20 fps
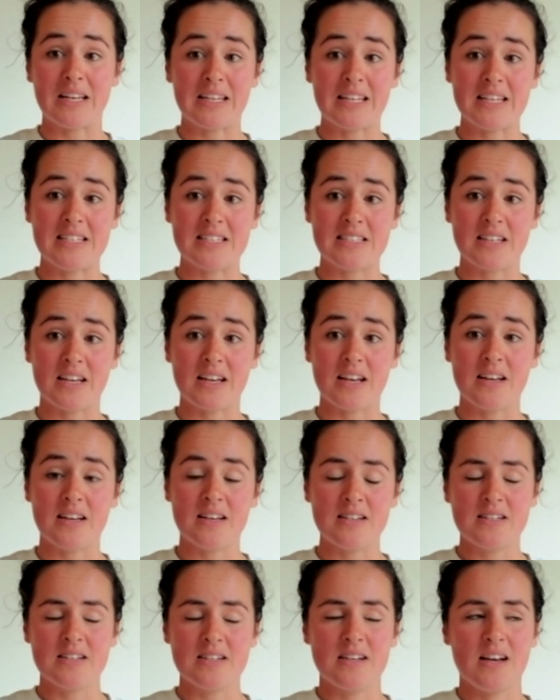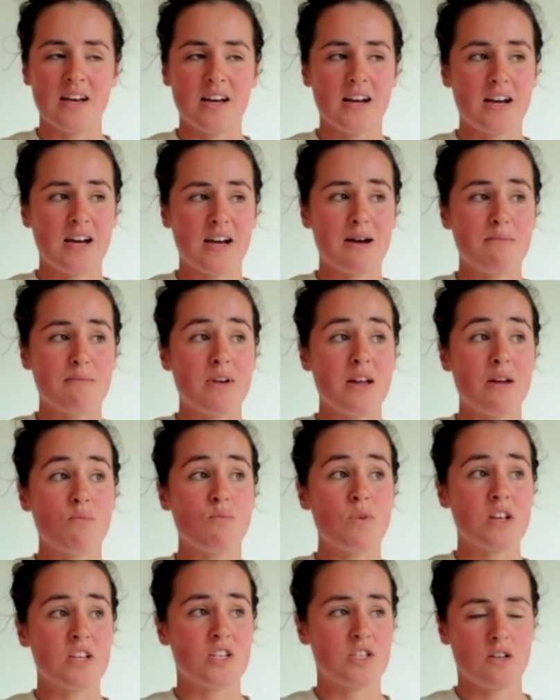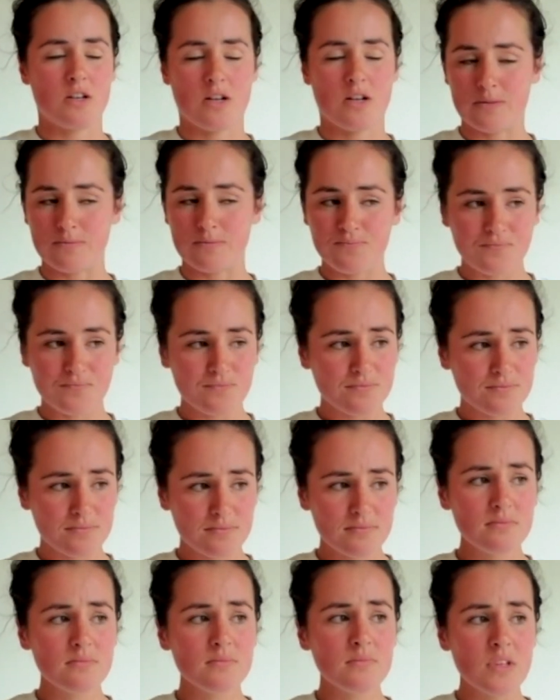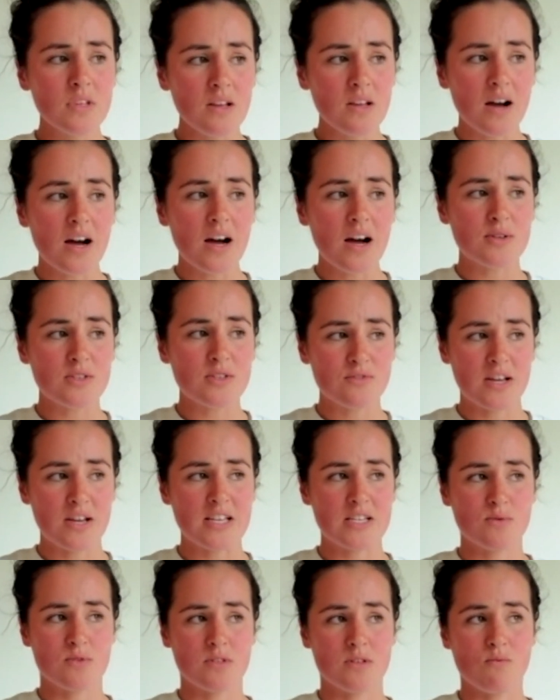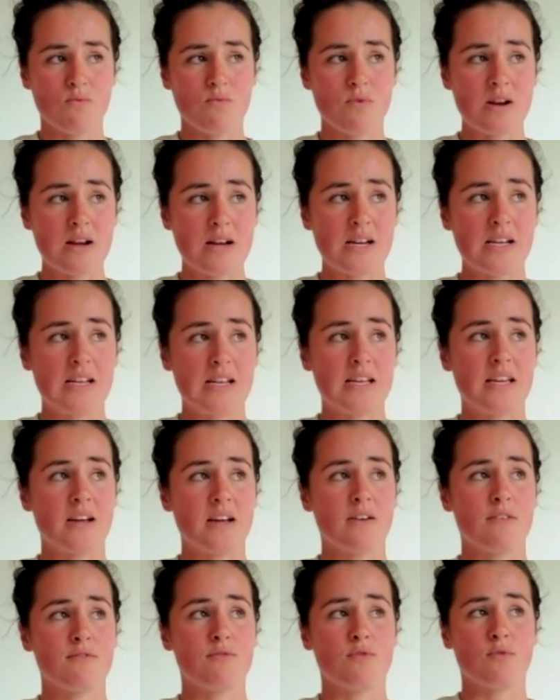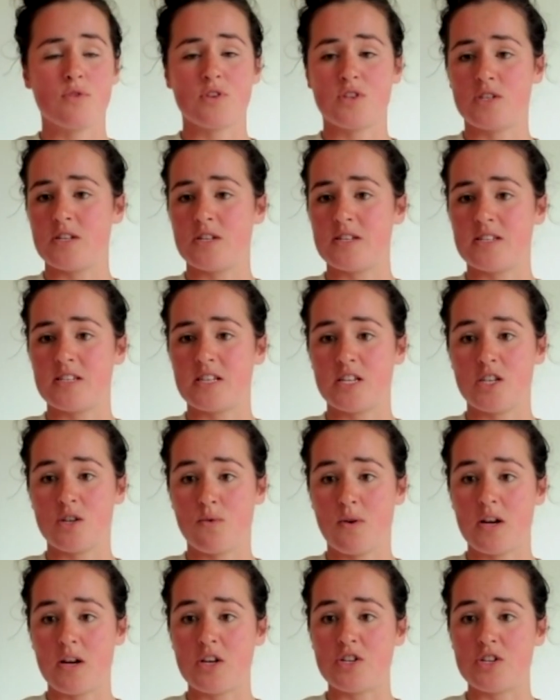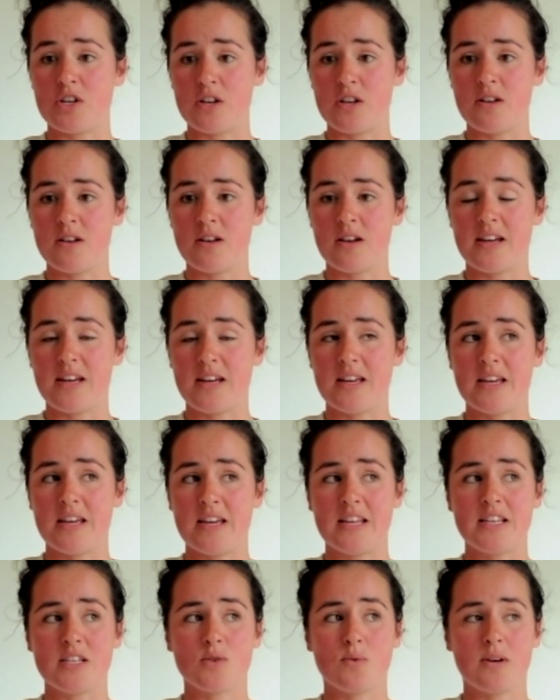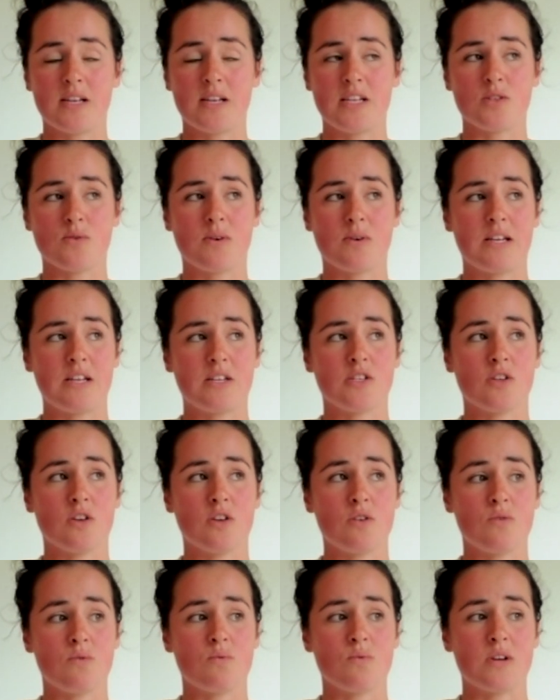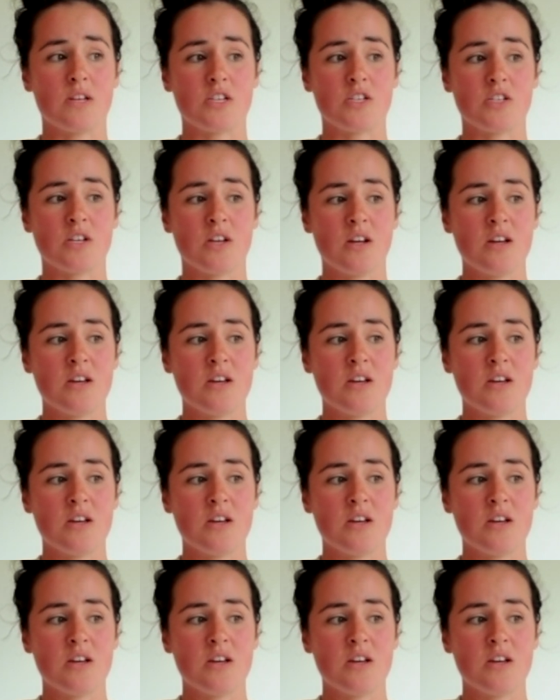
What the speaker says: needed it. In which, I was faced with a really unfortunate situation in 2022, which